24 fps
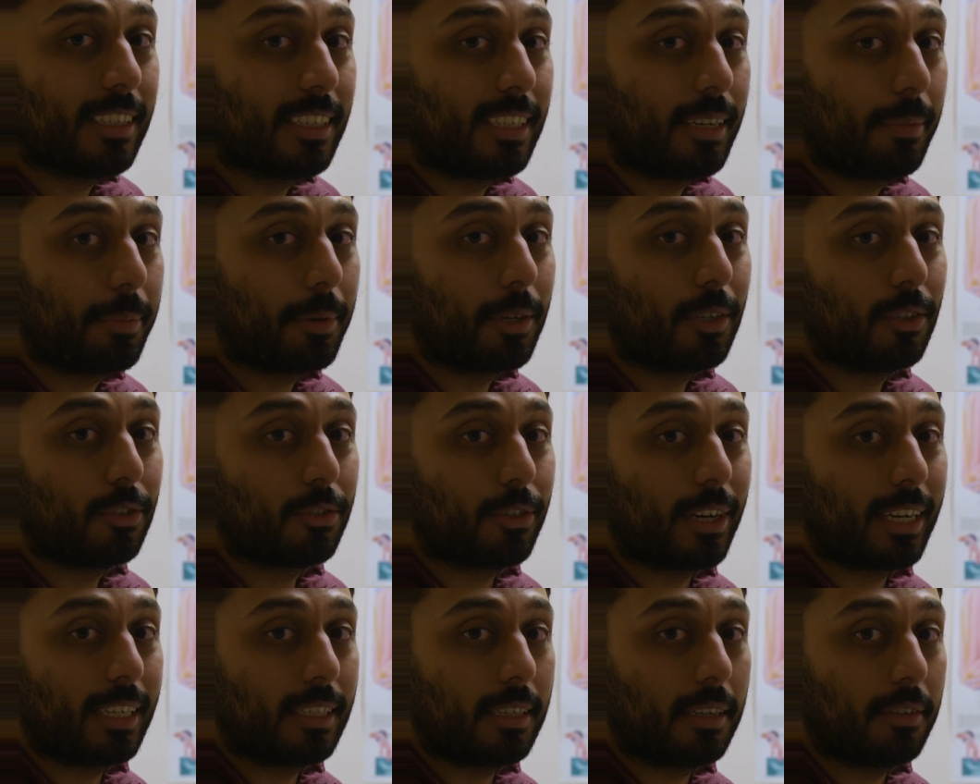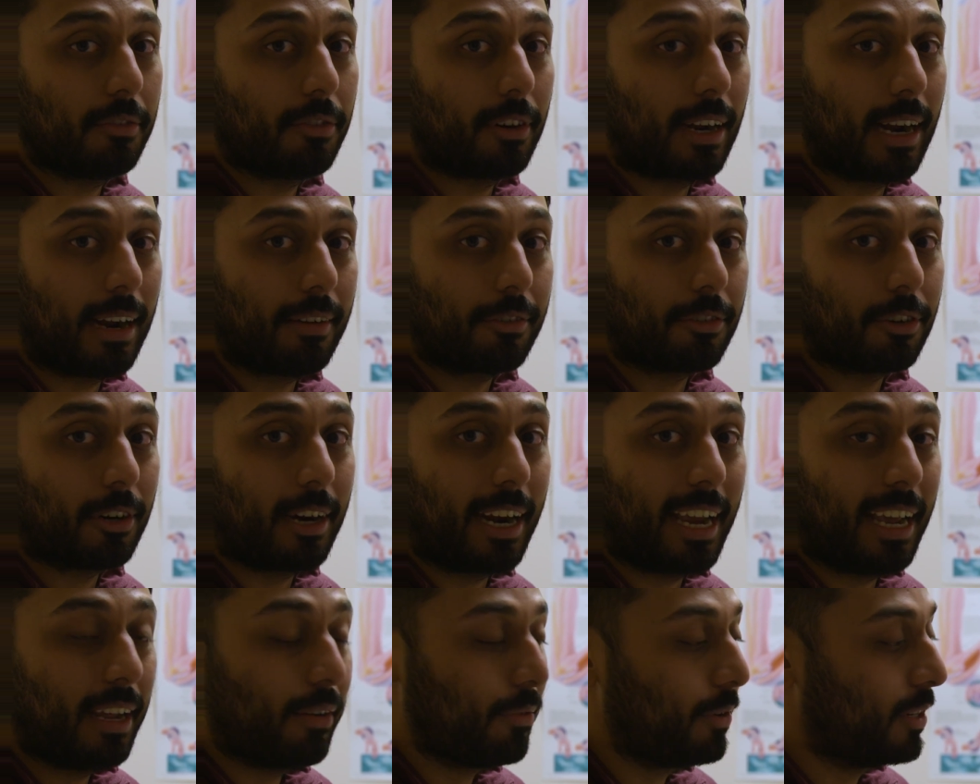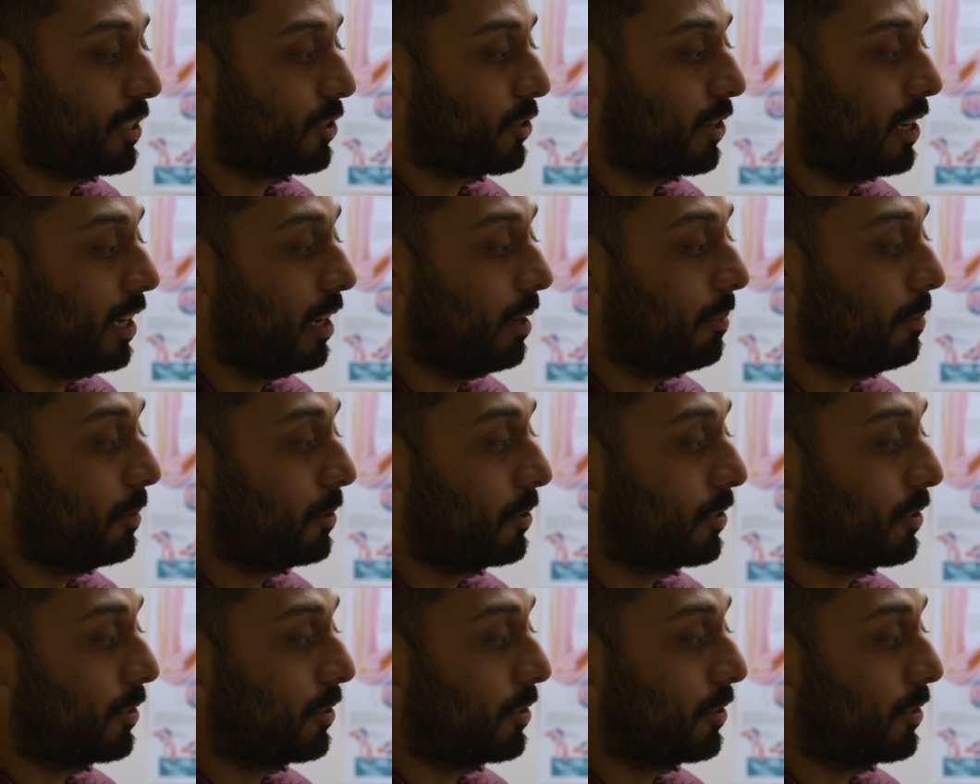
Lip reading: a typical dressing for after hand, wrist, or elbow